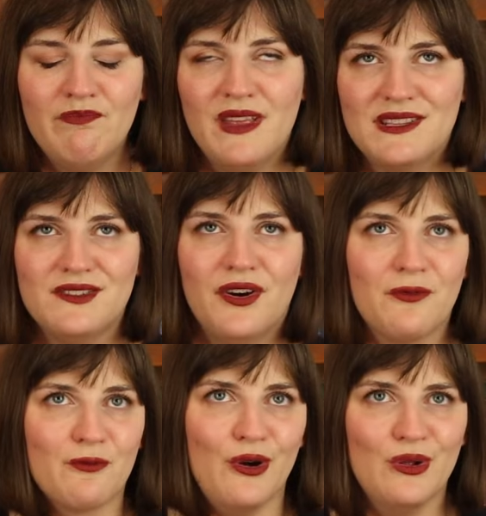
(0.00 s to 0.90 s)
It's
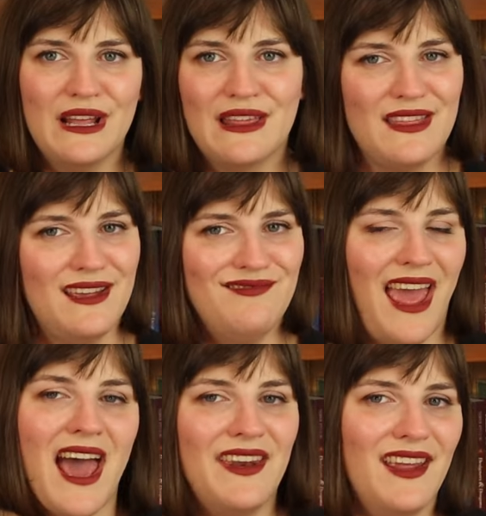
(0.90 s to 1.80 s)
not rolling then
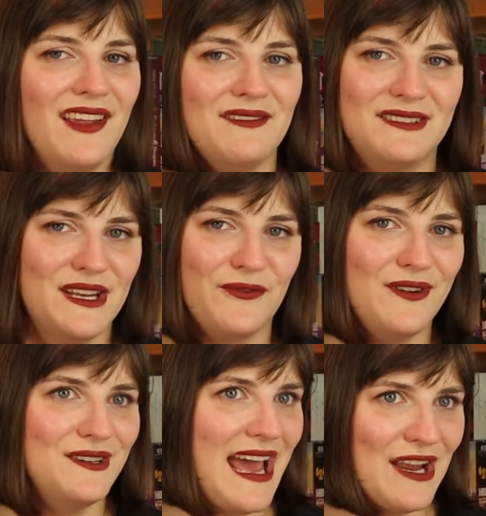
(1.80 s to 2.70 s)
adding
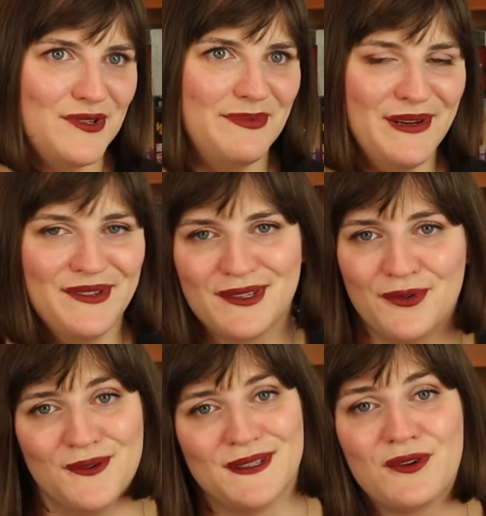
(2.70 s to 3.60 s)
different attributes
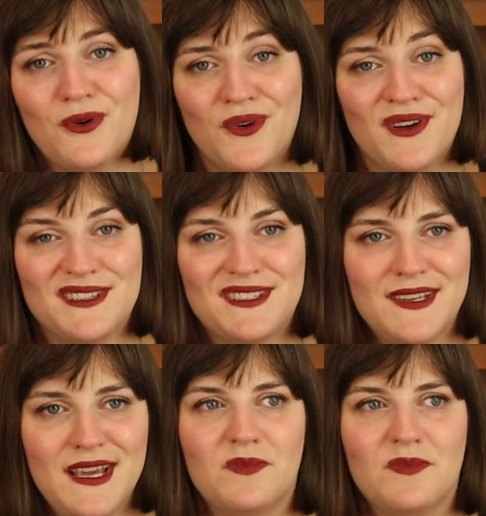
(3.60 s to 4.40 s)
or scores.